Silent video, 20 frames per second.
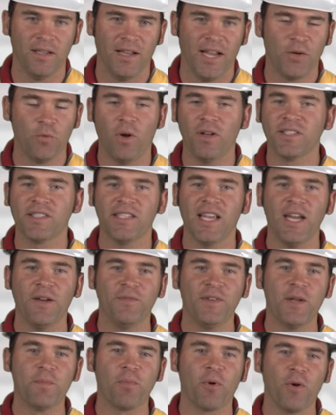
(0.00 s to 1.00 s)
And while
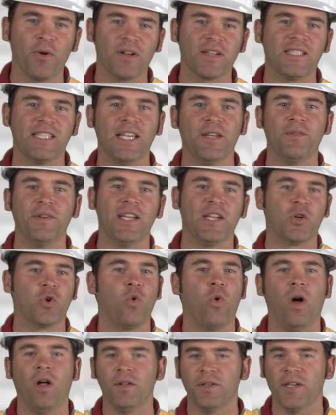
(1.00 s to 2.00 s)
safety, productivity, and
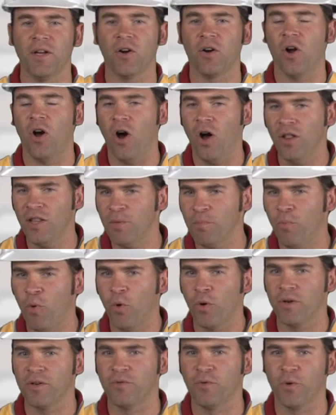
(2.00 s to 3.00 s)
quality are all
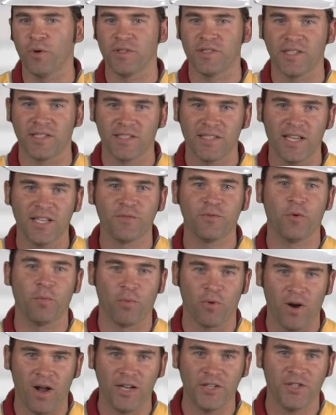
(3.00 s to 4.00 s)
important for a successful
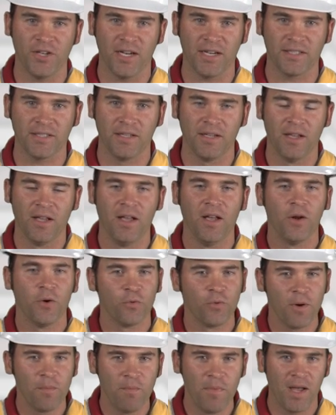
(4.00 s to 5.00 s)
project,
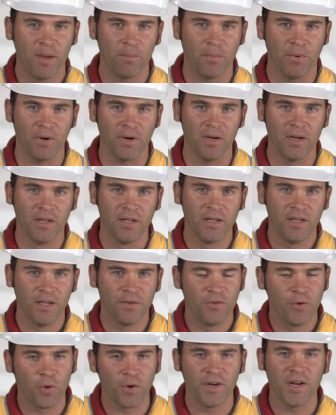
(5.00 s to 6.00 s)
remember,
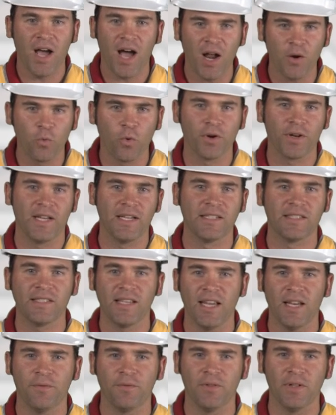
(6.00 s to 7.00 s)
if you are not working
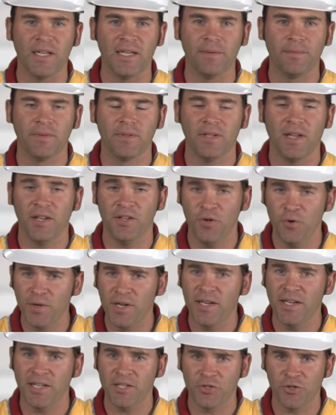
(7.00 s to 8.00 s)
safely and you
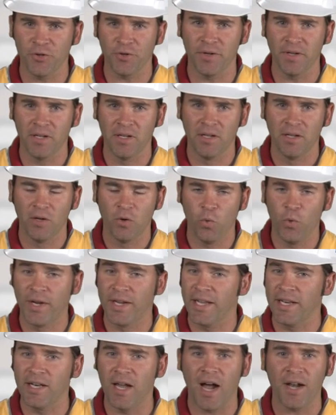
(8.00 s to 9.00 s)
get injured, we
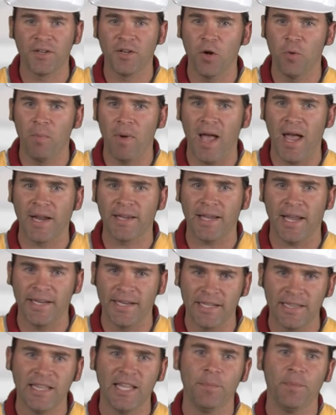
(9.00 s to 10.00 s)
cannot go back and
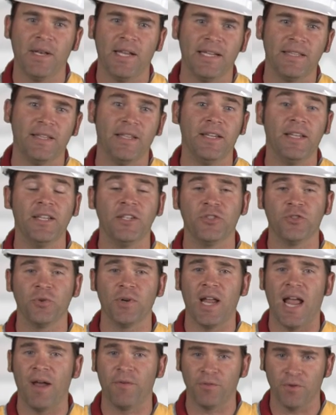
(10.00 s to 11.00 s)
eliminate the
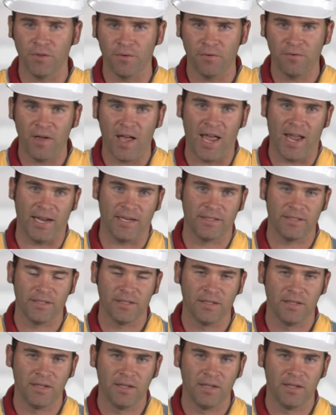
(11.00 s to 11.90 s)
injury after the fact.